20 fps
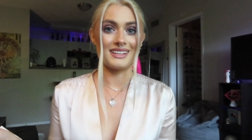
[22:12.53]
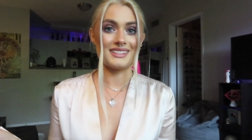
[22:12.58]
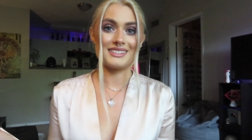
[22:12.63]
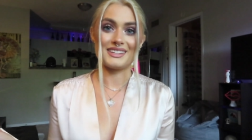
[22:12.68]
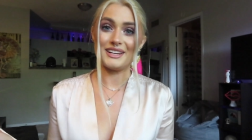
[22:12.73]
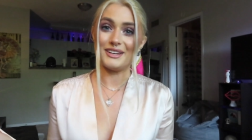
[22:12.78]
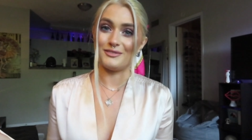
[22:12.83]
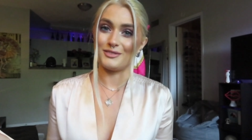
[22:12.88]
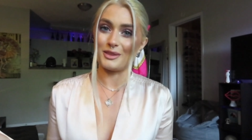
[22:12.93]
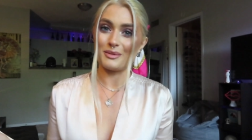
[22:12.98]

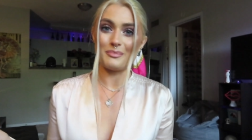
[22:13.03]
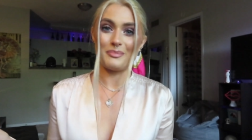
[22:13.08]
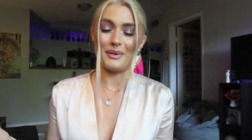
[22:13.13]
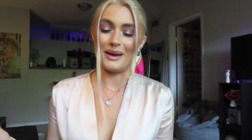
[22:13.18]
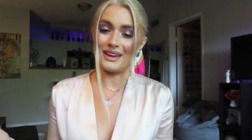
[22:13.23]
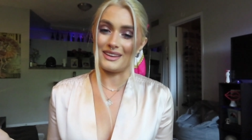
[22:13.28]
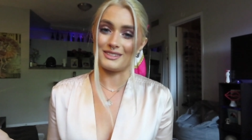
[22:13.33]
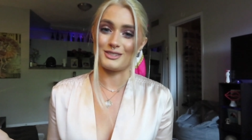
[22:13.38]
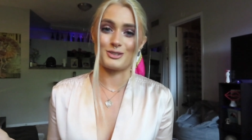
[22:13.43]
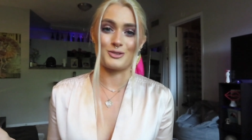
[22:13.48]
saved the
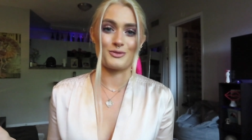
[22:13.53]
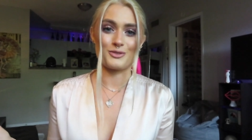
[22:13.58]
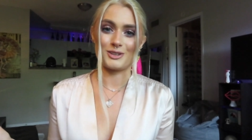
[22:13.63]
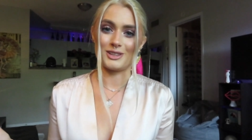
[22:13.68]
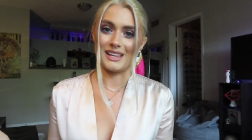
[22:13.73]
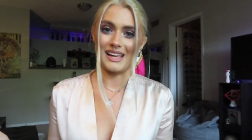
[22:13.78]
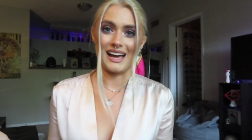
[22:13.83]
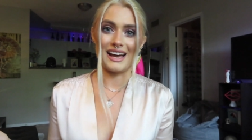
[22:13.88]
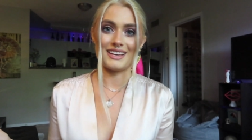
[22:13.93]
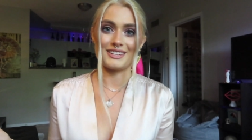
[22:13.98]
best for
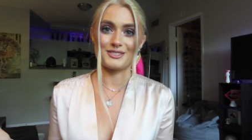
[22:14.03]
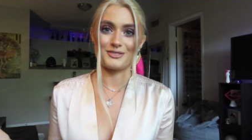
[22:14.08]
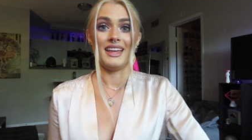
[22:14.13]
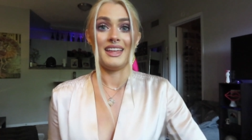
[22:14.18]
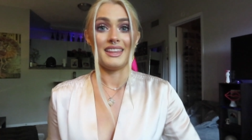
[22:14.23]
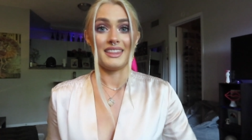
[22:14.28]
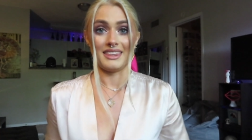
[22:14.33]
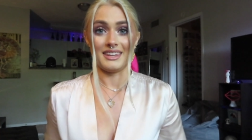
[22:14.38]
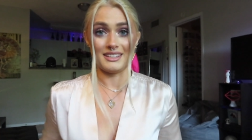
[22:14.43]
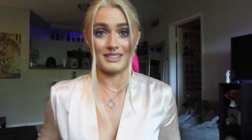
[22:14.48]
last.
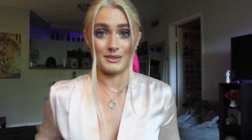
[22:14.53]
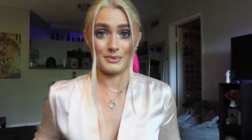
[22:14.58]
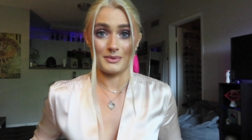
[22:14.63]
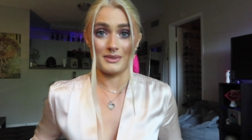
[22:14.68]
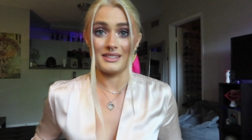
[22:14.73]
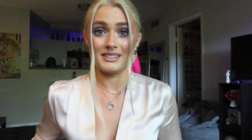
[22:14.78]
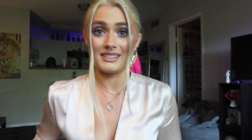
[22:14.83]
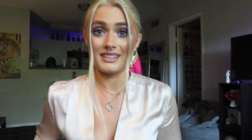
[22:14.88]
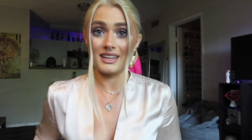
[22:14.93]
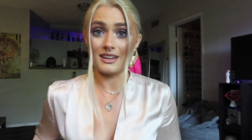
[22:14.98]
This
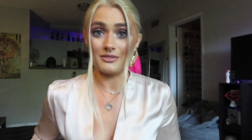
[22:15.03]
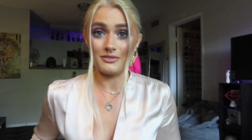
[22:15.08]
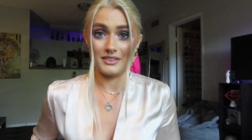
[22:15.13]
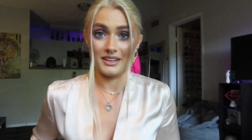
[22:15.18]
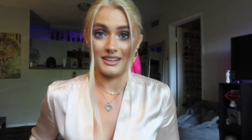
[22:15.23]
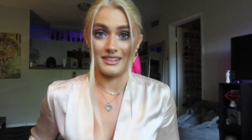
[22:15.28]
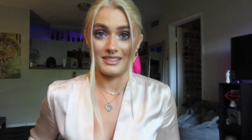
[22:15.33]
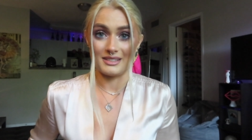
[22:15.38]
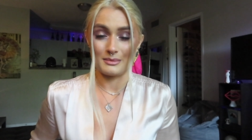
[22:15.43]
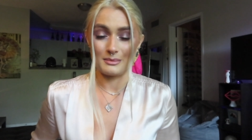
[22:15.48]
was
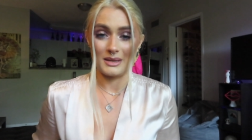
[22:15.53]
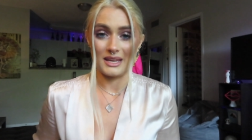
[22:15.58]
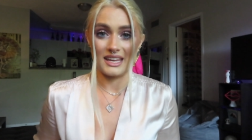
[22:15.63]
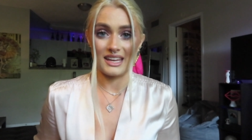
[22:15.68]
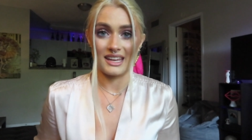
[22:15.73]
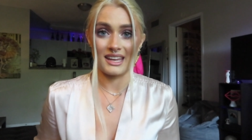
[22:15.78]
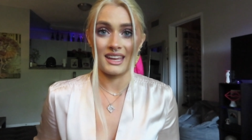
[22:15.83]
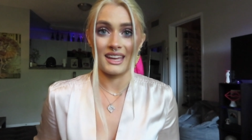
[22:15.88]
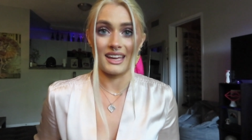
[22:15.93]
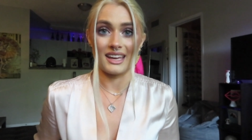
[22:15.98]
gifted to
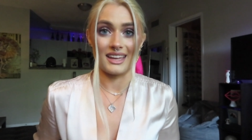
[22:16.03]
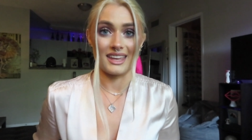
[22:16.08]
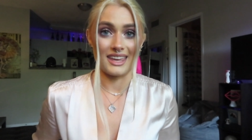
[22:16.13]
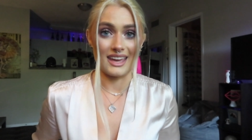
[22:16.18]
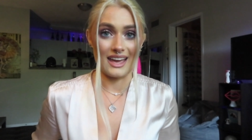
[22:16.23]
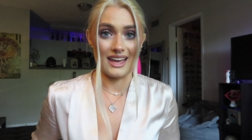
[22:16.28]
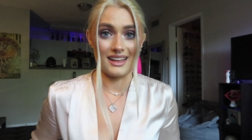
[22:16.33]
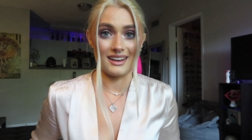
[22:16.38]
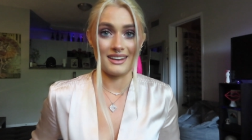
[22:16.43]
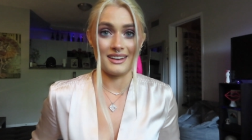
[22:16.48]
me,
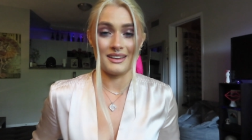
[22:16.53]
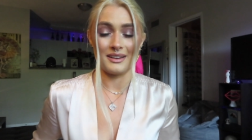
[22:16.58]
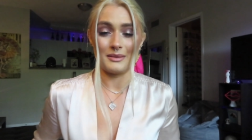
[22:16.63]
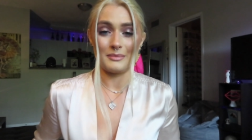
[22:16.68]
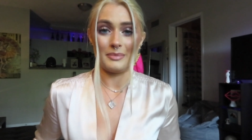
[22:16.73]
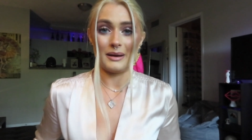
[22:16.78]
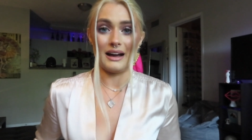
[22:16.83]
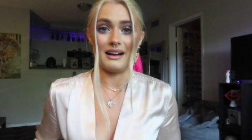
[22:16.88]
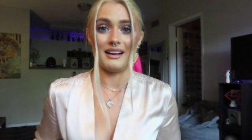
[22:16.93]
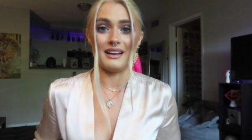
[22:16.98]
again,
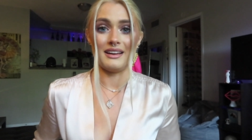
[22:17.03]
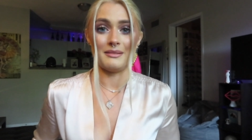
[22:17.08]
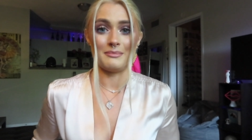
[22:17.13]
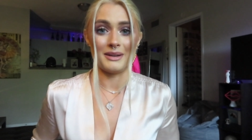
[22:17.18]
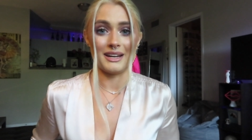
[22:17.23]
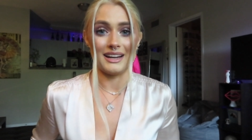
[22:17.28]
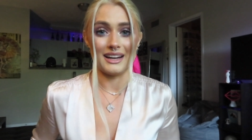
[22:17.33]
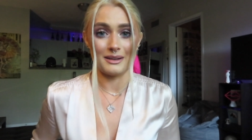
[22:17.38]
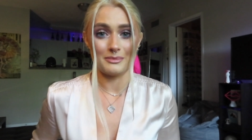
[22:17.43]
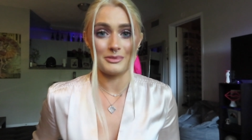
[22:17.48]
by
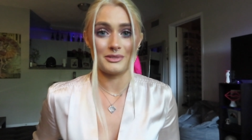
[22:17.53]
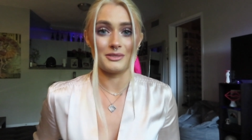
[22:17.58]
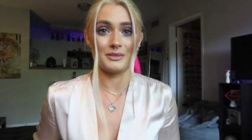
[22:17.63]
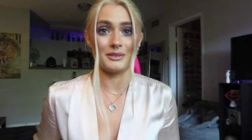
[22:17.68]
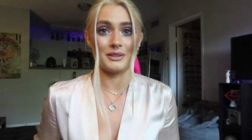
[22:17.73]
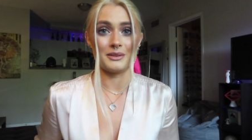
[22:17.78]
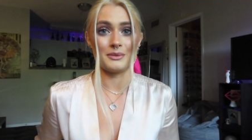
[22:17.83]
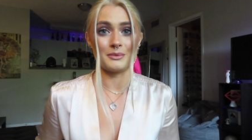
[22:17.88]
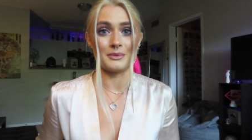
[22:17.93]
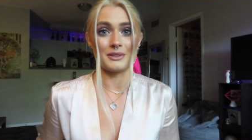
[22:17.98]
my
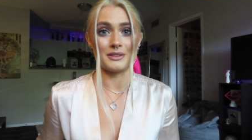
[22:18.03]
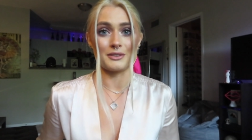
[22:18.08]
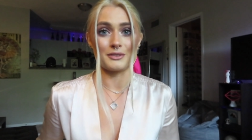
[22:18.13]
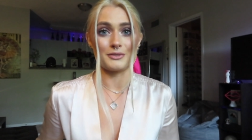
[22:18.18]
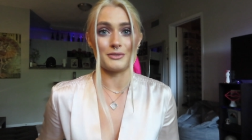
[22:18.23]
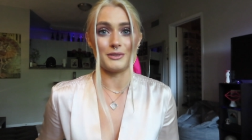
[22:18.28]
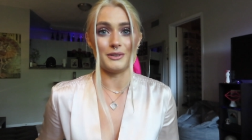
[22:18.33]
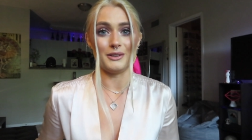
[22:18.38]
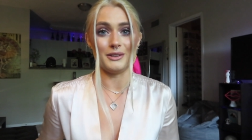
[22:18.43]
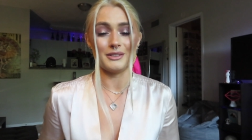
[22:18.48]
absolutely
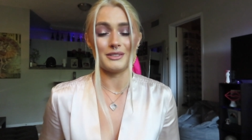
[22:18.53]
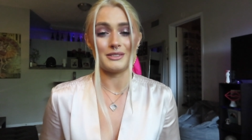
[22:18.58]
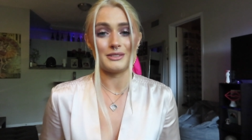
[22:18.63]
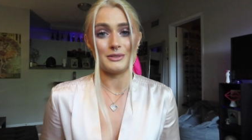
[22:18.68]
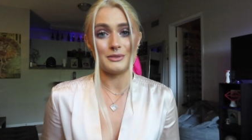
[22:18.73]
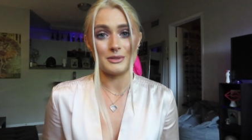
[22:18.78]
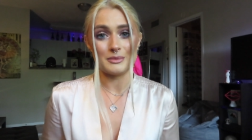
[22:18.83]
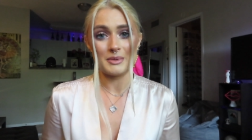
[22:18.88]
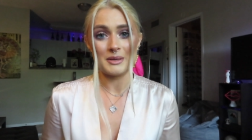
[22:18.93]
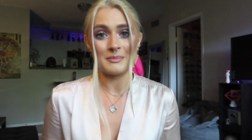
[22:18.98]
wonderful
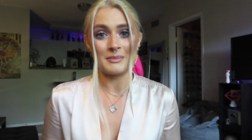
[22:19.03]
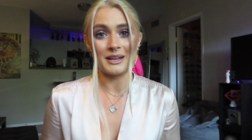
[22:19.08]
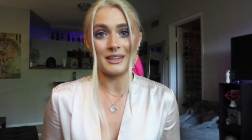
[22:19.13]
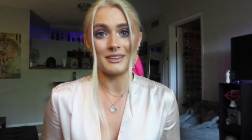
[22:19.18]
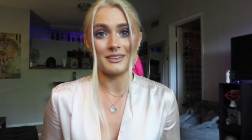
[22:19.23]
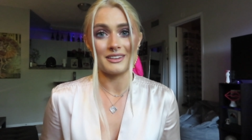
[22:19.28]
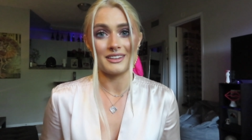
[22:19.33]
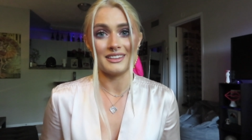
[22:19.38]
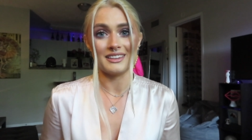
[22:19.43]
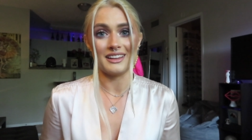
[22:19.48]
soon-to-be
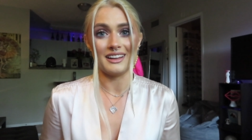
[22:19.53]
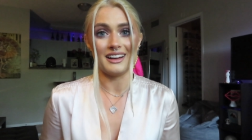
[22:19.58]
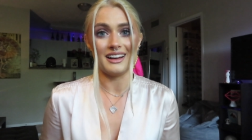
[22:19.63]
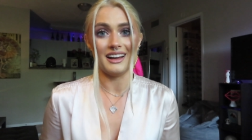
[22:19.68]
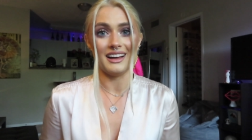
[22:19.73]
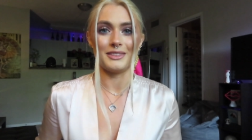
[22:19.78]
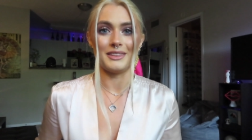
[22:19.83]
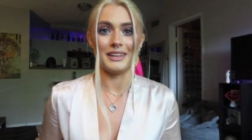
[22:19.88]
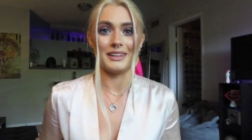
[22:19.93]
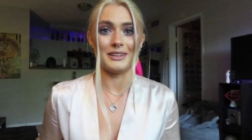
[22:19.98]

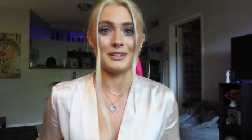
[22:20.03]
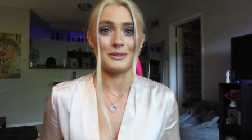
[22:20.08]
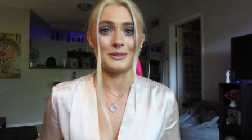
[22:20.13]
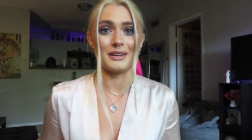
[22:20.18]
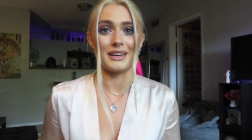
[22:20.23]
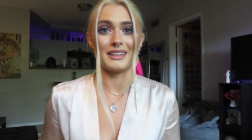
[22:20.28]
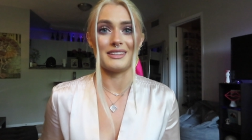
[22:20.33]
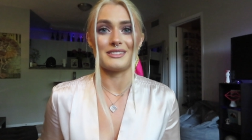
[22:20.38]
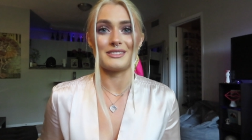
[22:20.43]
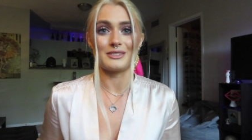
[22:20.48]
mother-in-law. Thank you
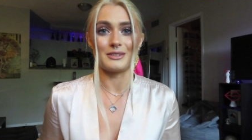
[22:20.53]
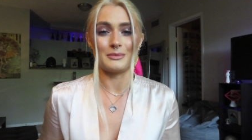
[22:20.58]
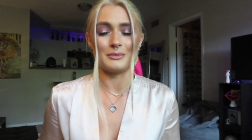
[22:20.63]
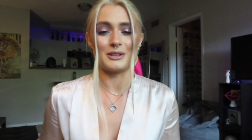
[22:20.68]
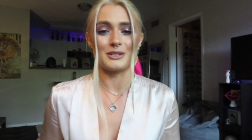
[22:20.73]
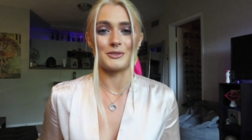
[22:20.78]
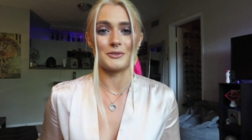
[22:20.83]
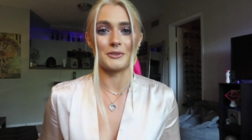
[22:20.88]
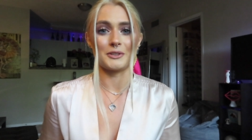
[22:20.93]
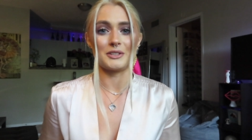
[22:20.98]
again so
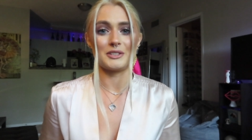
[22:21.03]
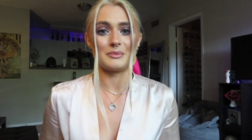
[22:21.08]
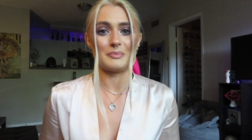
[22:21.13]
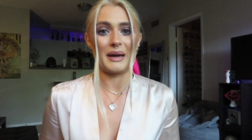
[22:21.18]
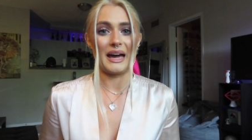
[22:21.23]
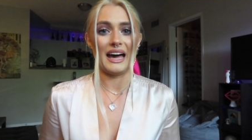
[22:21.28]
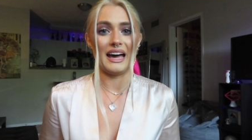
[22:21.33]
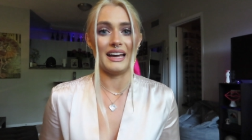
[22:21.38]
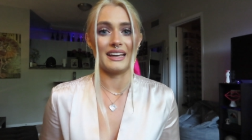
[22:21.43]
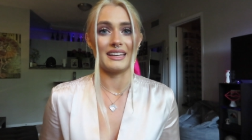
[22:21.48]
much for this
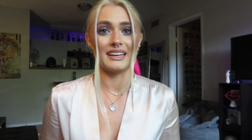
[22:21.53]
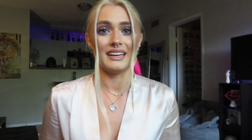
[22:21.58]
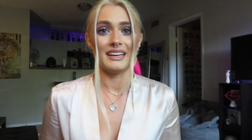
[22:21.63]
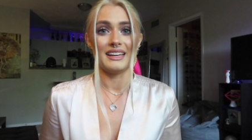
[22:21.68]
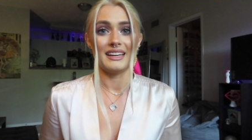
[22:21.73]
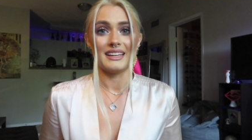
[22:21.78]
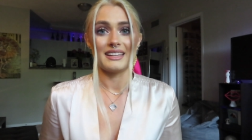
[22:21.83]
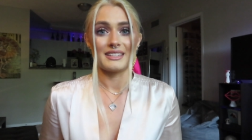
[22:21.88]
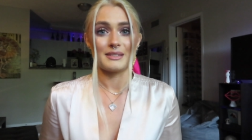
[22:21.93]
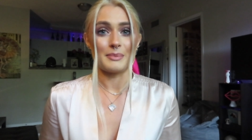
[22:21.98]
bag.
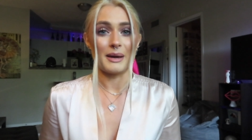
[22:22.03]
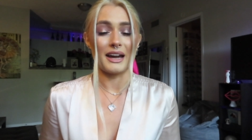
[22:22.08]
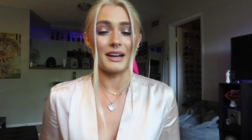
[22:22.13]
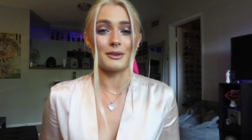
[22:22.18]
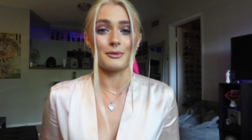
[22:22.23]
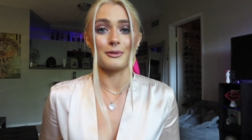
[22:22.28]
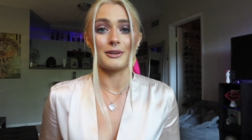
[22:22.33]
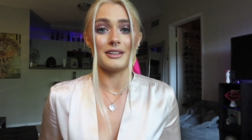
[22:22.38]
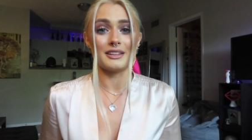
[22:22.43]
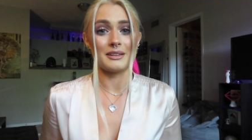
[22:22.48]
This bag
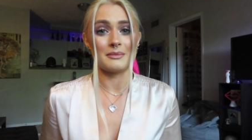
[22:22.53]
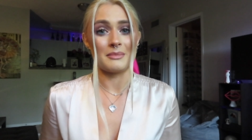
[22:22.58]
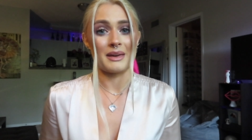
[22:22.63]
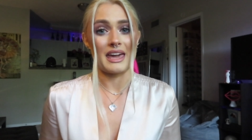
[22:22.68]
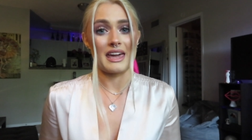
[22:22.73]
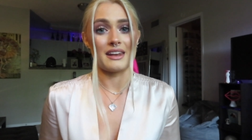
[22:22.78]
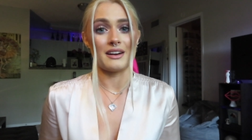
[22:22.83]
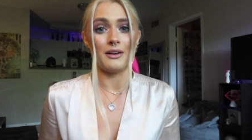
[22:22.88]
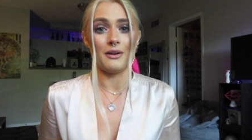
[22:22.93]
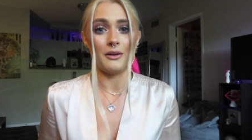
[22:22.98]
really
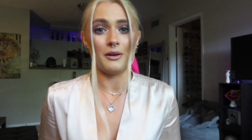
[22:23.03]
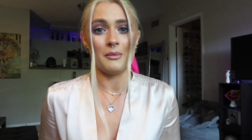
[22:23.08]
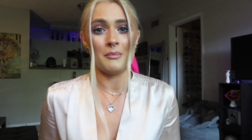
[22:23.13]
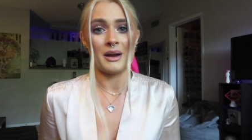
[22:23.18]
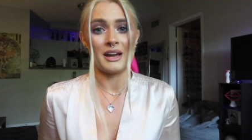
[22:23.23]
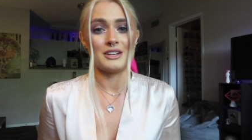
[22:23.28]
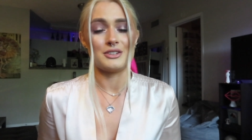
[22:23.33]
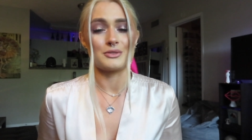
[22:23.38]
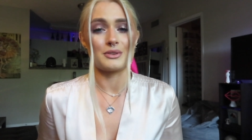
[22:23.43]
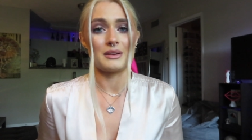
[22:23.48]
made all
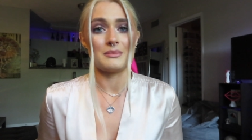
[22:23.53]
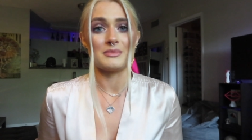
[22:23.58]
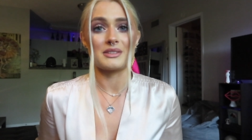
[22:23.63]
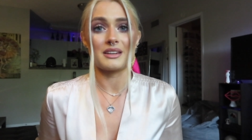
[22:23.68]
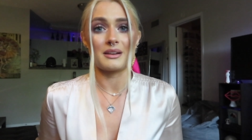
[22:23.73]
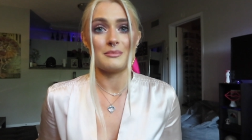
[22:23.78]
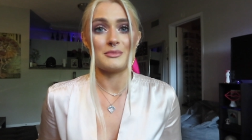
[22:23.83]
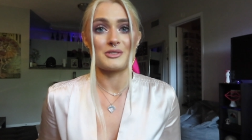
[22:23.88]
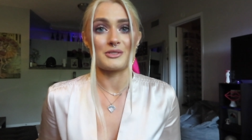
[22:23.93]
my dreams come